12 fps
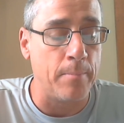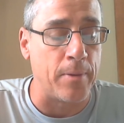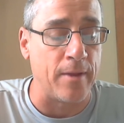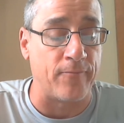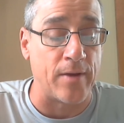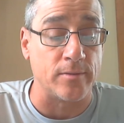
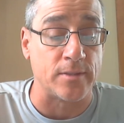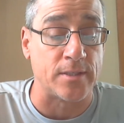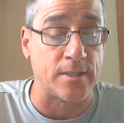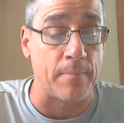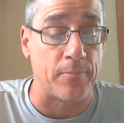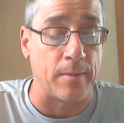but he found
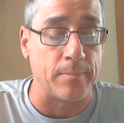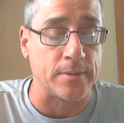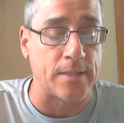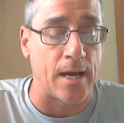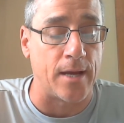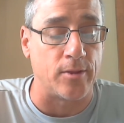something
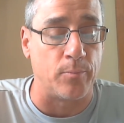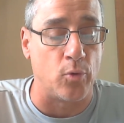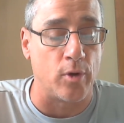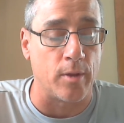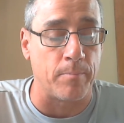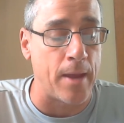beside the
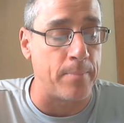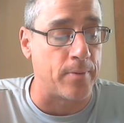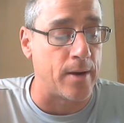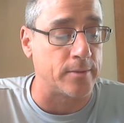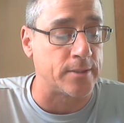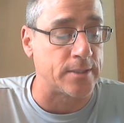morning
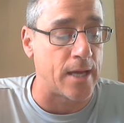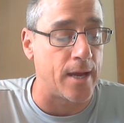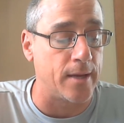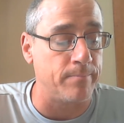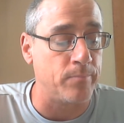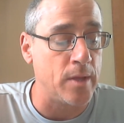paper
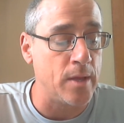outside.